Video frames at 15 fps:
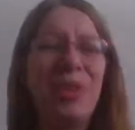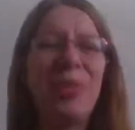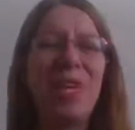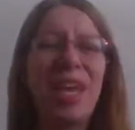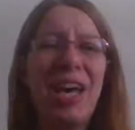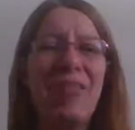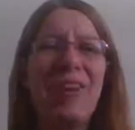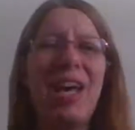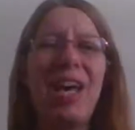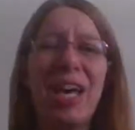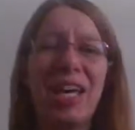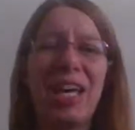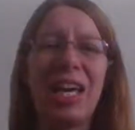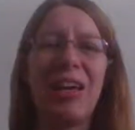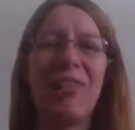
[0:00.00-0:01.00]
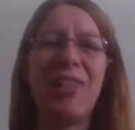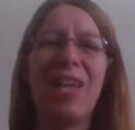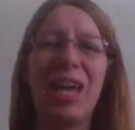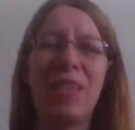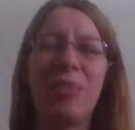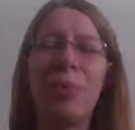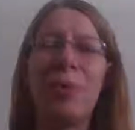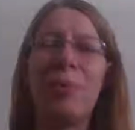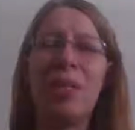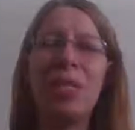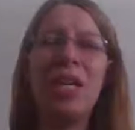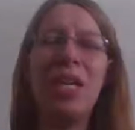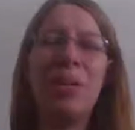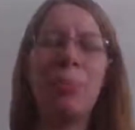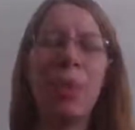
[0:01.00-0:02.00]
We have a heck of a lot of them. I
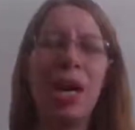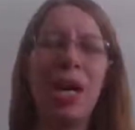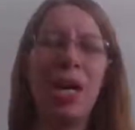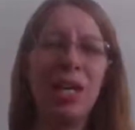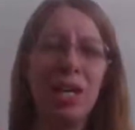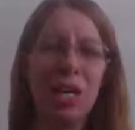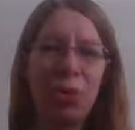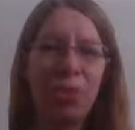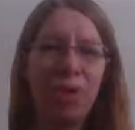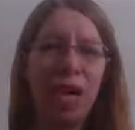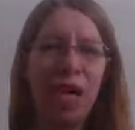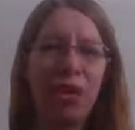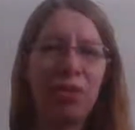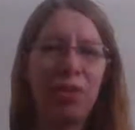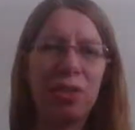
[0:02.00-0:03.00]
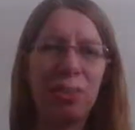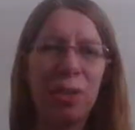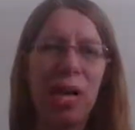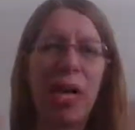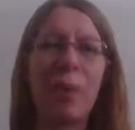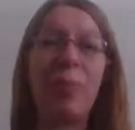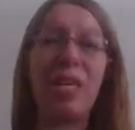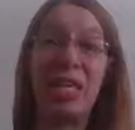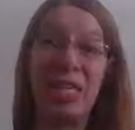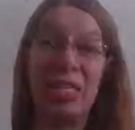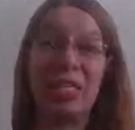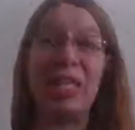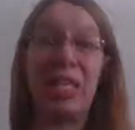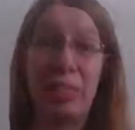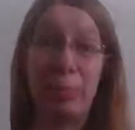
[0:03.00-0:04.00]
mean, my Rockford mom
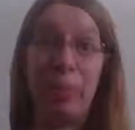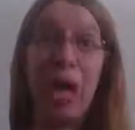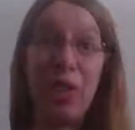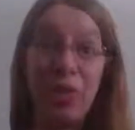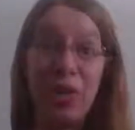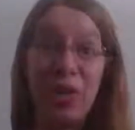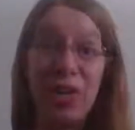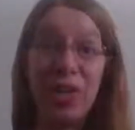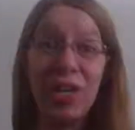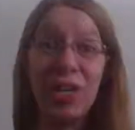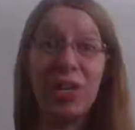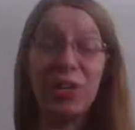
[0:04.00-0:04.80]
is his mother.